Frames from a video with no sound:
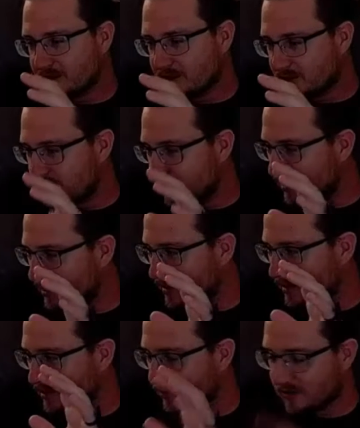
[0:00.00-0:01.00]
She
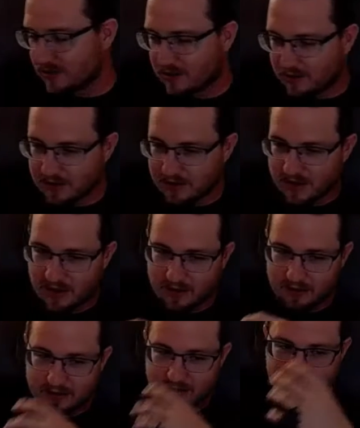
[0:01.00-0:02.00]
goes to crazy
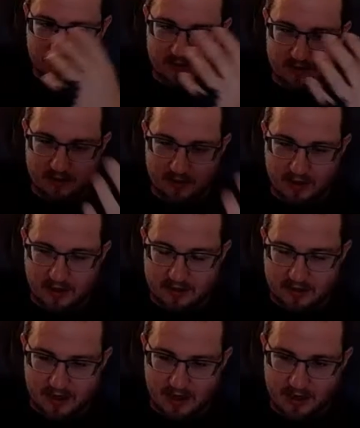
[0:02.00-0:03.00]
house,
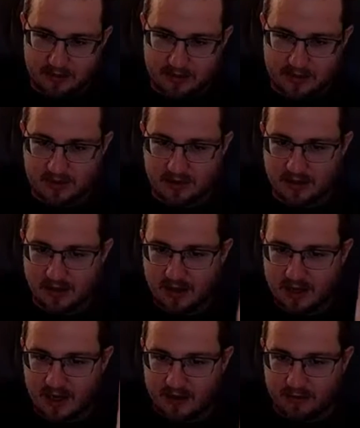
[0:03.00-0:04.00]
escapes.
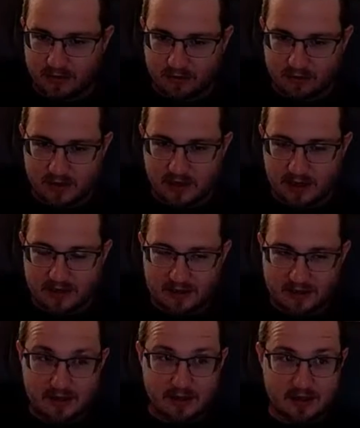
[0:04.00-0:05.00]
Everyone
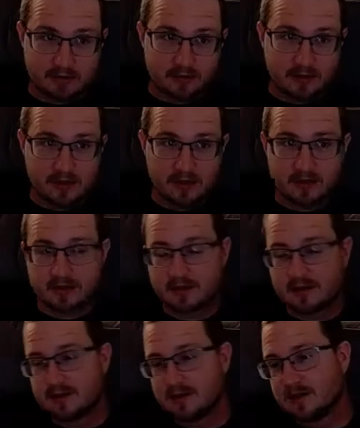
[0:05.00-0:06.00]
realizes he's real.
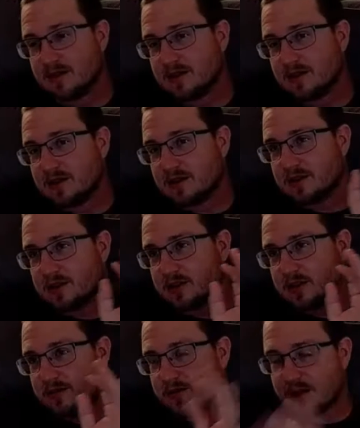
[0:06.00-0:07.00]

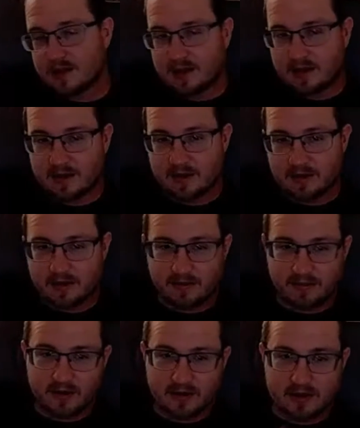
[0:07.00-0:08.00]
She finally
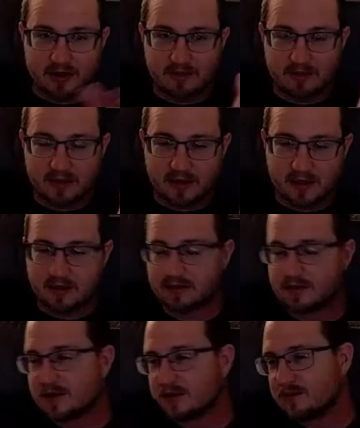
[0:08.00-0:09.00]
confronts him,
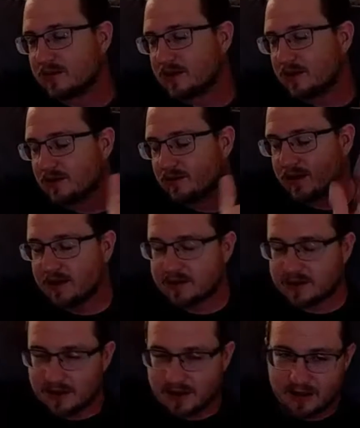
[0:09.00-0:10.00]
kills him. Wait, it's
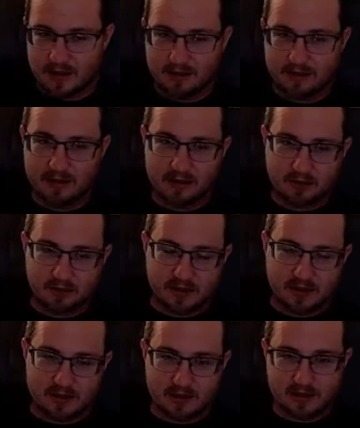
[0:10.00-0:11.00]
not him.
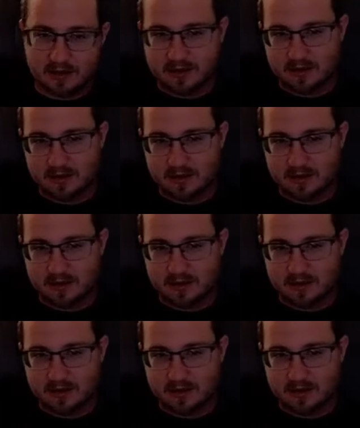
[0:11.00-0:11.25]
Twist.